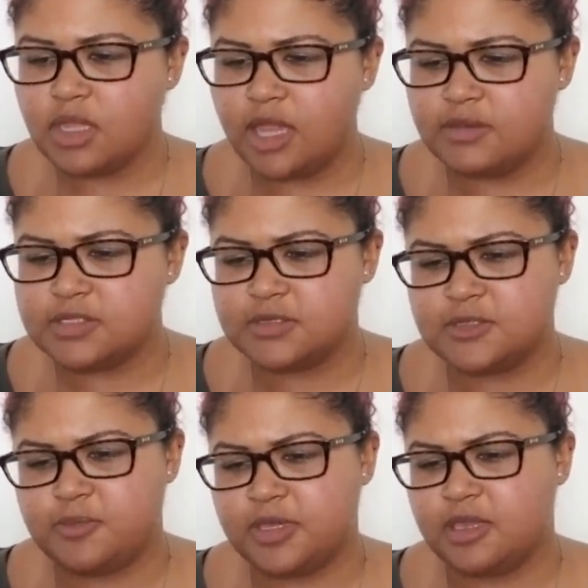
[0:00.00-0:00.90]
I was
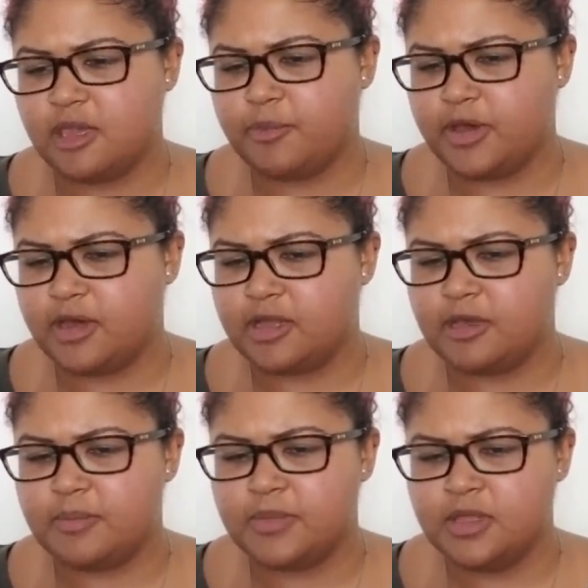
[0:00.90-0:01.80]
also picking up on
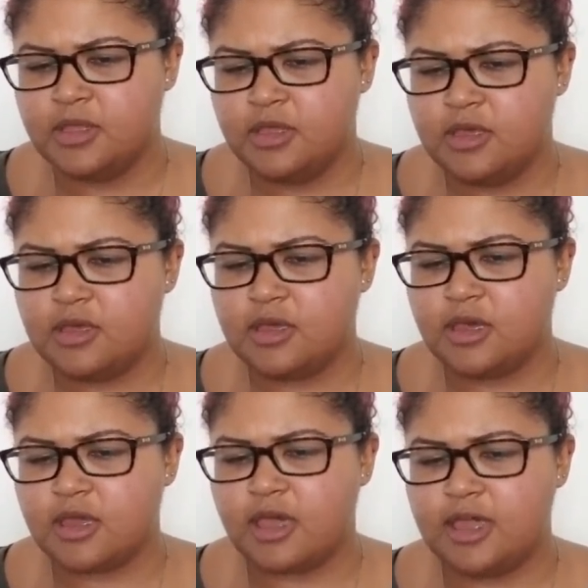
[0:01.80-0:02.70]
um,
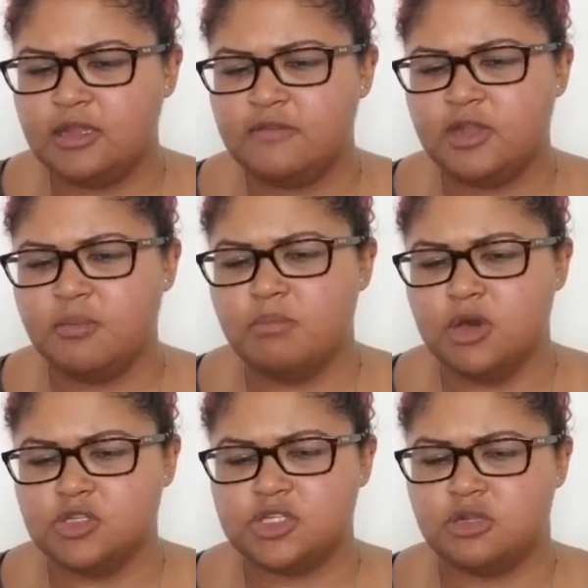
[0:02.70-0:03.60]
kind of an
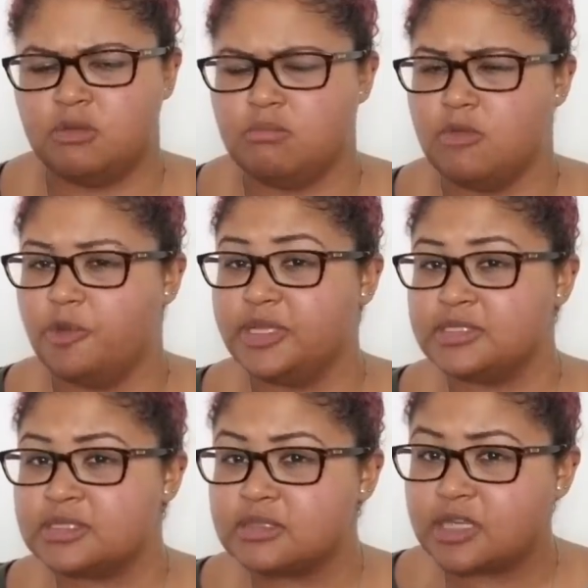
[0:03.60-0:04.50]
emotional
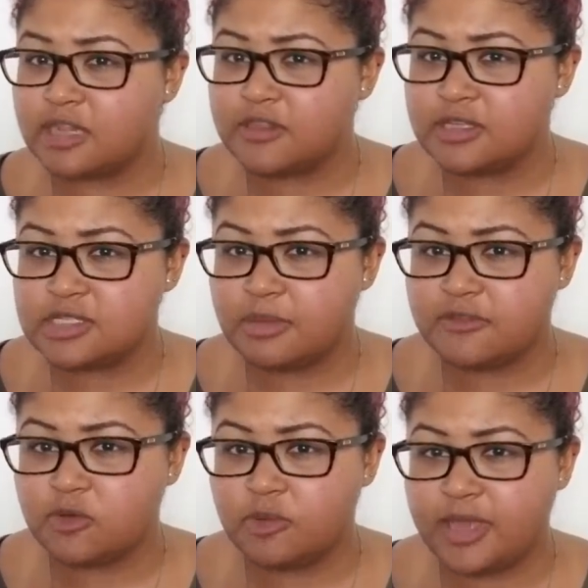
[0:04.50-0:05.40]
moment that I think some of
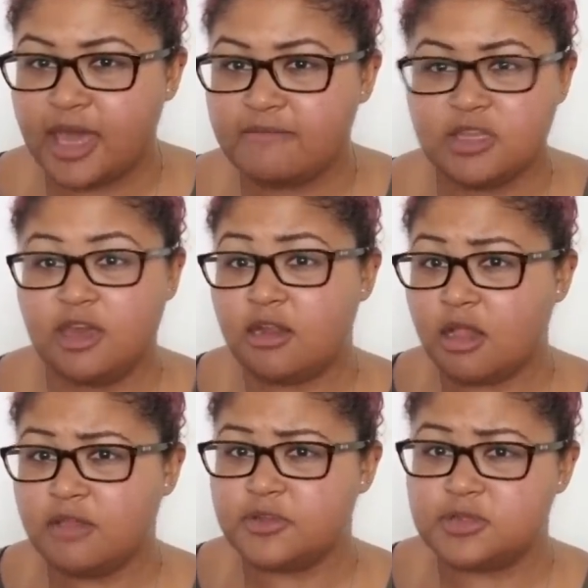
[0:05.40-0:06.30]
you will be having. Not
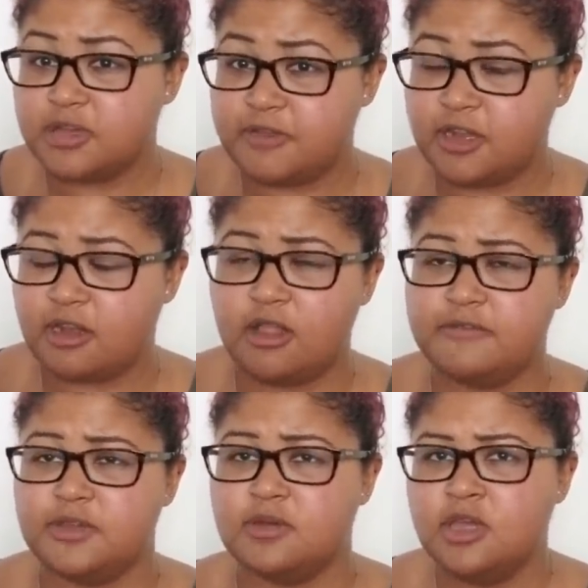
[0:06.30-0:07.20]
all of you, definitely not all
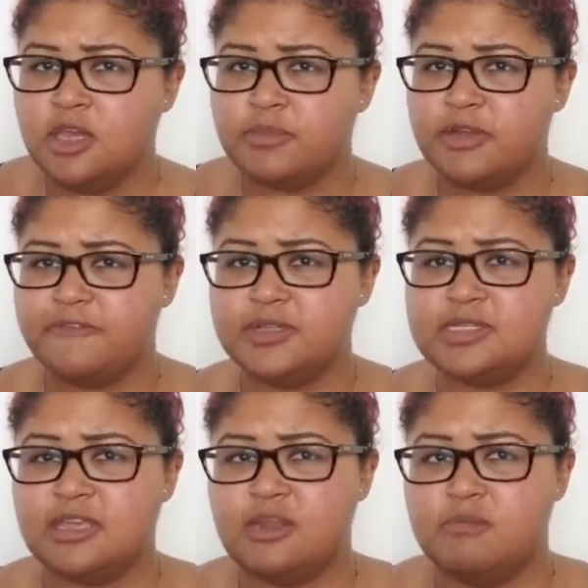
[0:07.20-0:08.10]
of you, but it feels
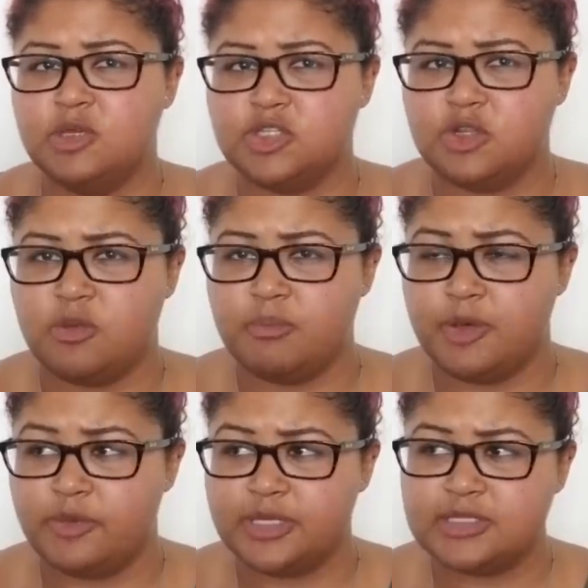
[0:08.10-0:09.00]
like an emotional
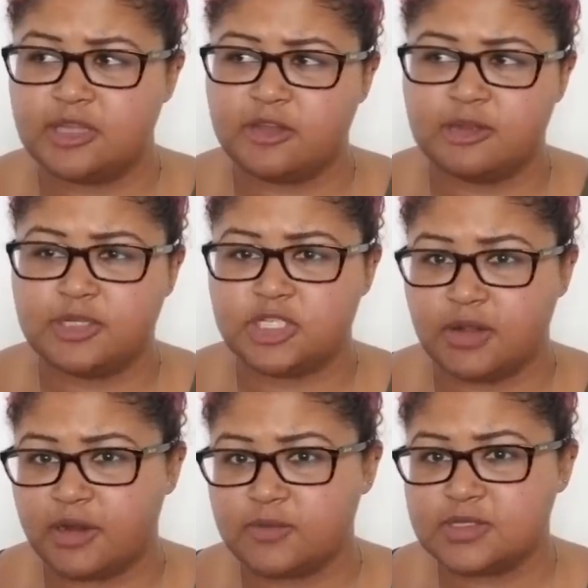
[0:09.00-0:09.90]
moment that you're going to be
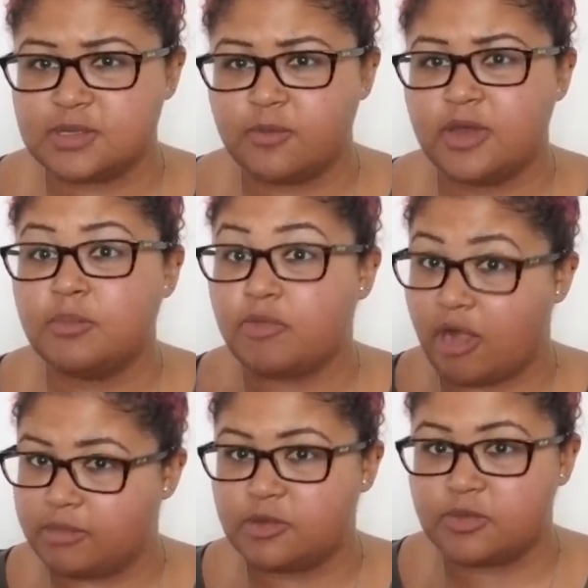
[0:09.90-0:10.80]
sharing with someone,
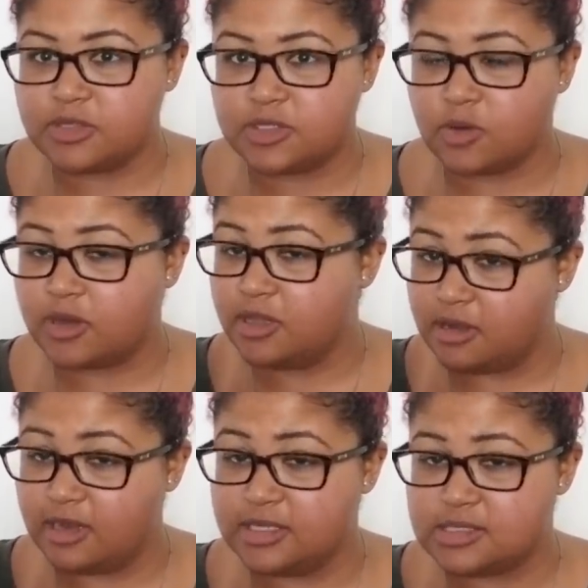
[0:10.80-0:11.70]
probably with a Taurian,
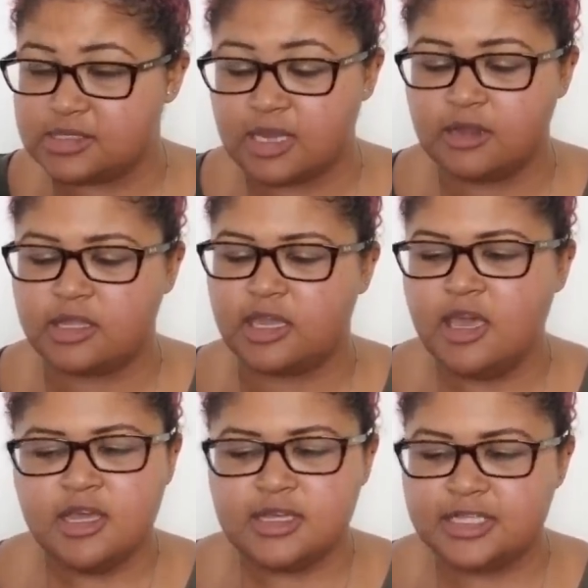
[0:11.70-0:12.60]
not necessarily.
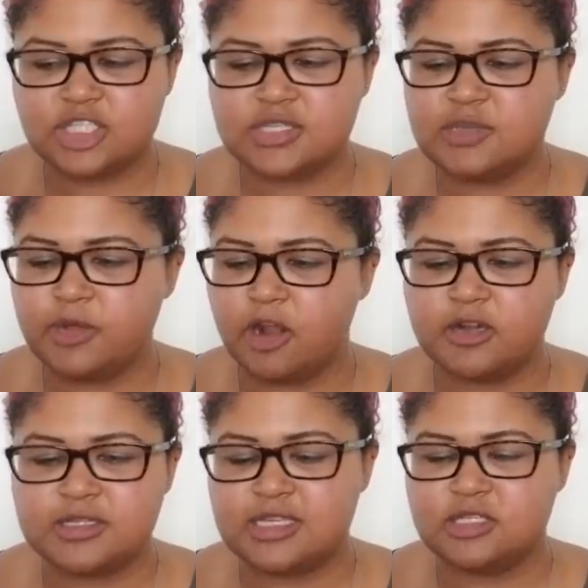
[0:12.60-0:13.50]
It's just someone
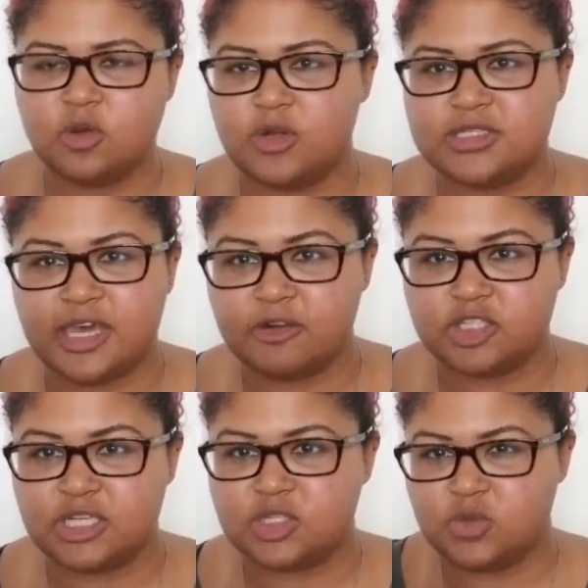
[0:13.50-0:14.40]
harnessing Taurus
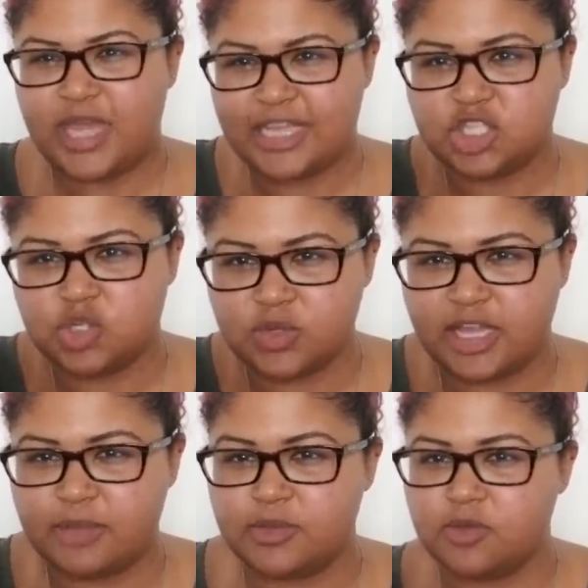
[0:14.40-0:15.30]
energy to catch you,
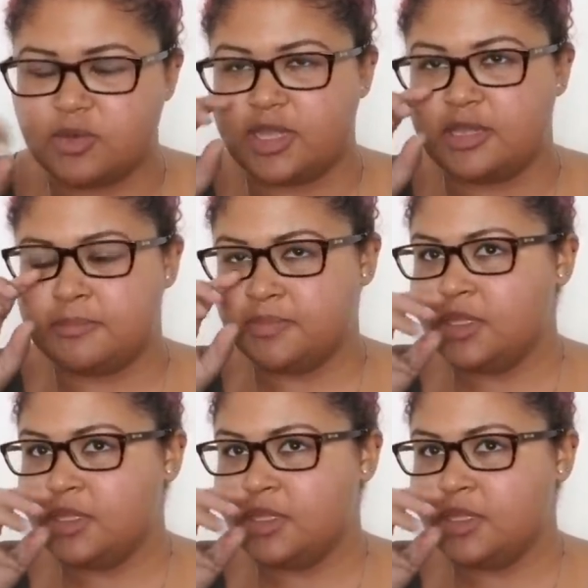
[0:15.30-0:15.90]
claim you, right?